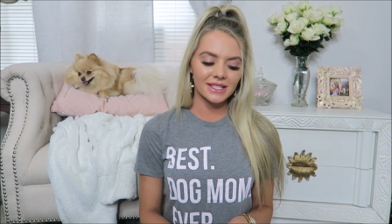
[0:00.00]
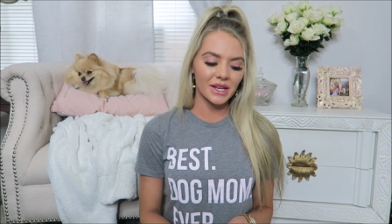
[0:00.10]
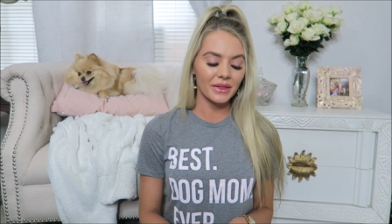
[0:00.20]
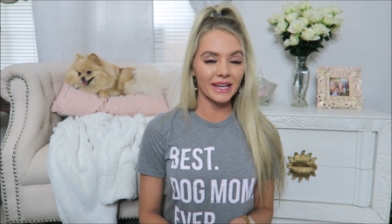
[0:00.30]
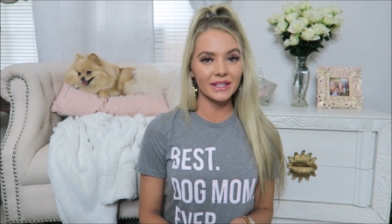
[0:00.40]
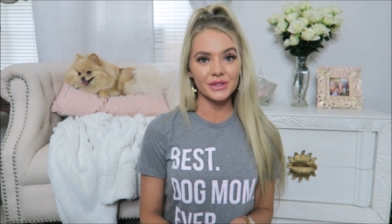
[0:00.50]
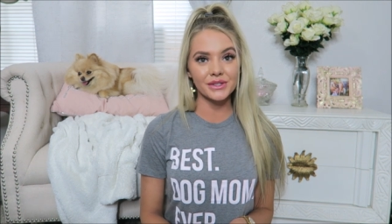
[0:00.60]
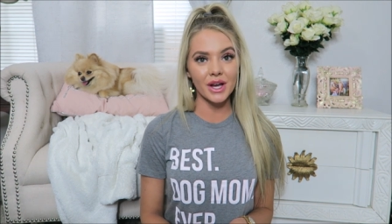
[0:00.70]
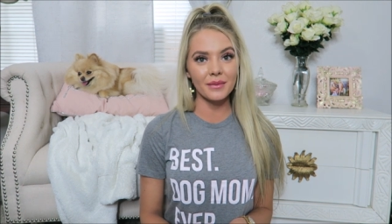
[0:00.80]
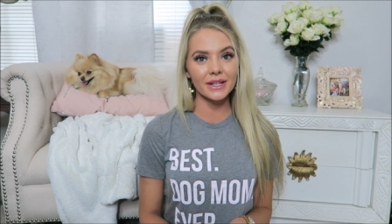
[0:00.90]
So thank you
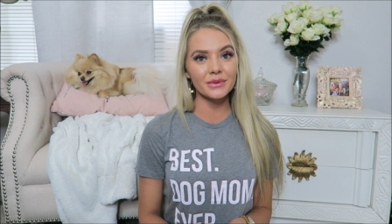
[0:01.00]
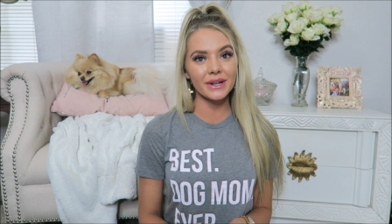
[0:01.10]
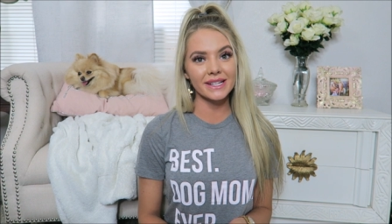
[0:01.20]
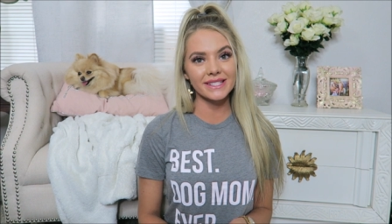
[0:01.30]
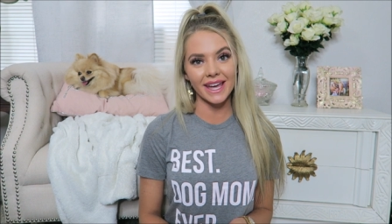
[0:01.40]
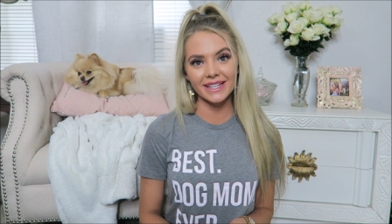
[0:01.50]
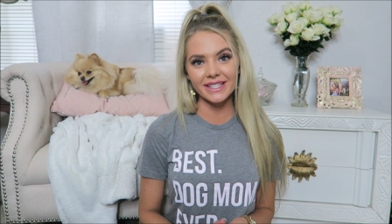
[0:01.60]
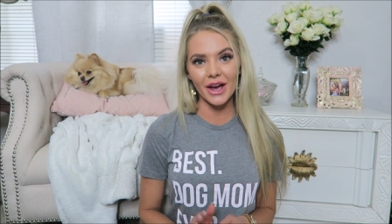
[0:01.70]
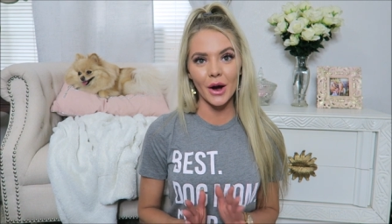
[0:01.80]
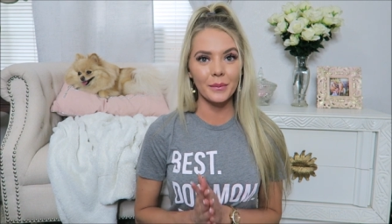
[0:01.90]
so much. We're excited
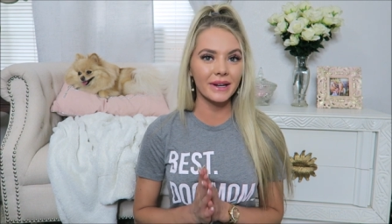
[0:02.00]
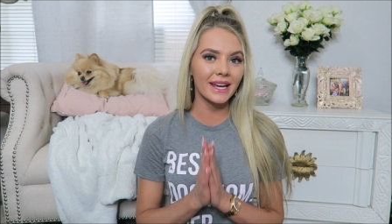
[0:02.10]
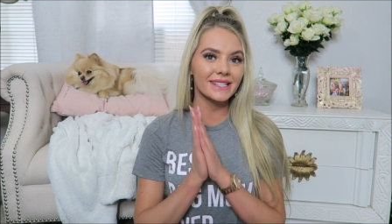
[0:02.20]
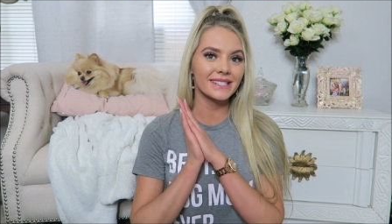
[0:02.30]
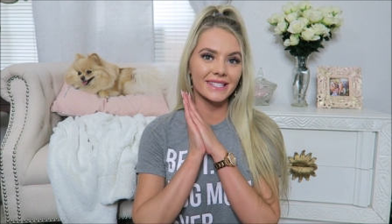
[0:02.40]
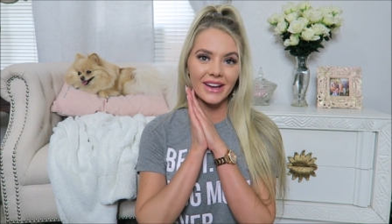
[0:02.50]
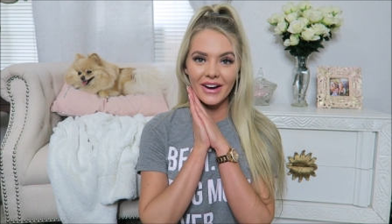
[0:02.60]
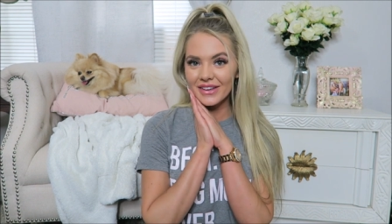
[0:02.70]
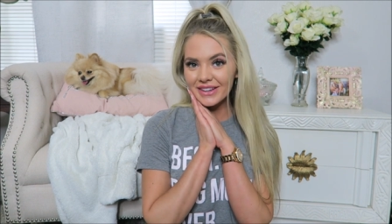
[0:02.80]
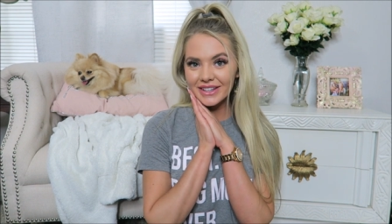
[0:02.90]
to open it and see
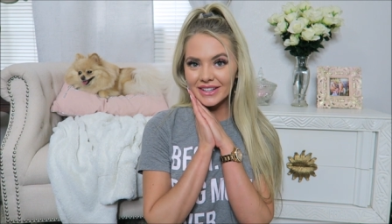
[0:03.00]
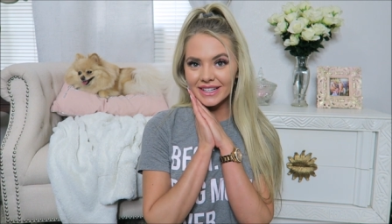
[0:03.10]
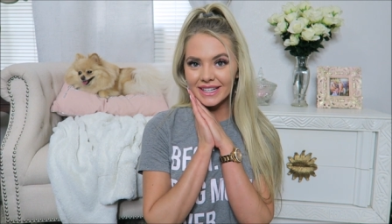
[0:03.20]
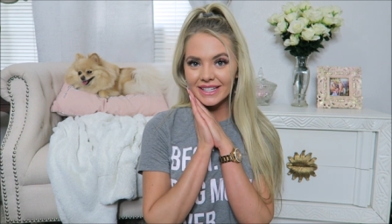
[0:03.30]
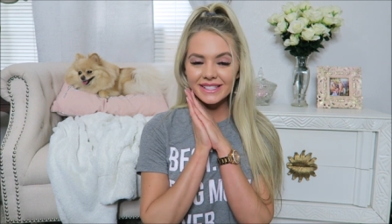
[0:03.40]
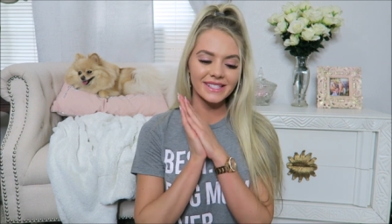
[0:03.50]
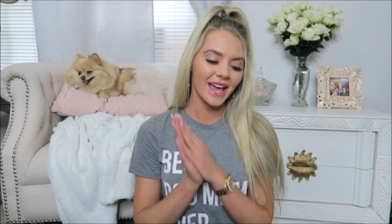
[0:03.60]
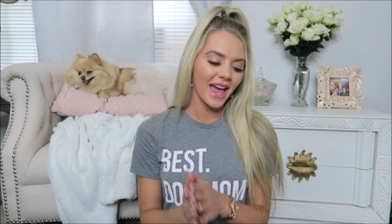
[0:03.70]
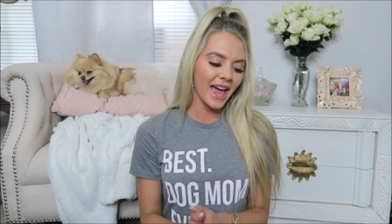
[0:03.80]
all the goodies